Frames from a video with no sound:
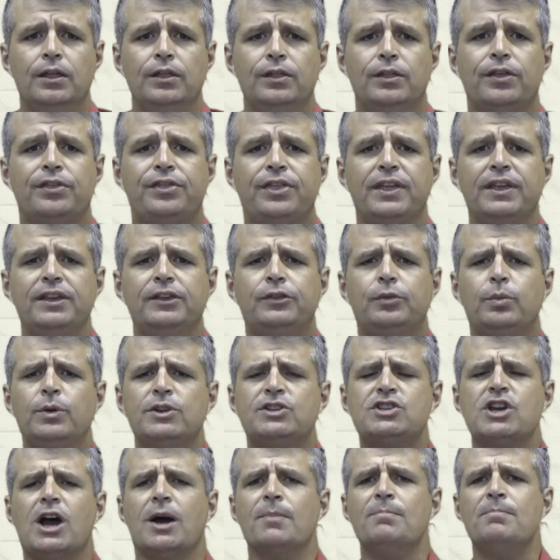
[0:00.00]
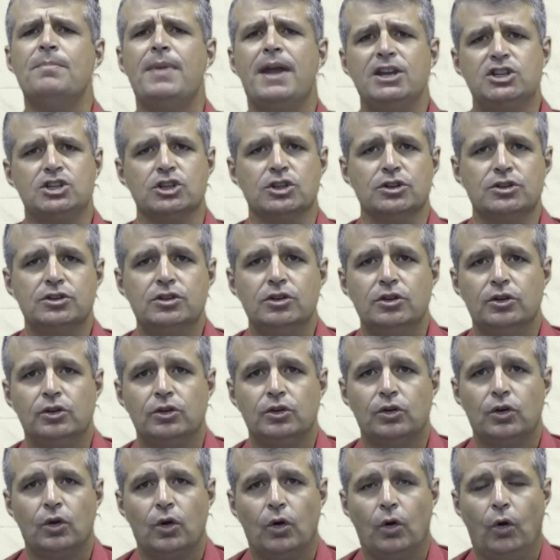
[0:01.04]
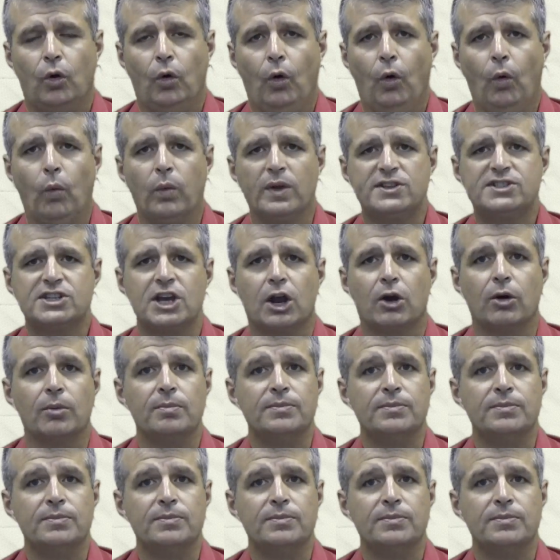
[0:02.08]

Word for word: The things which are measured or which are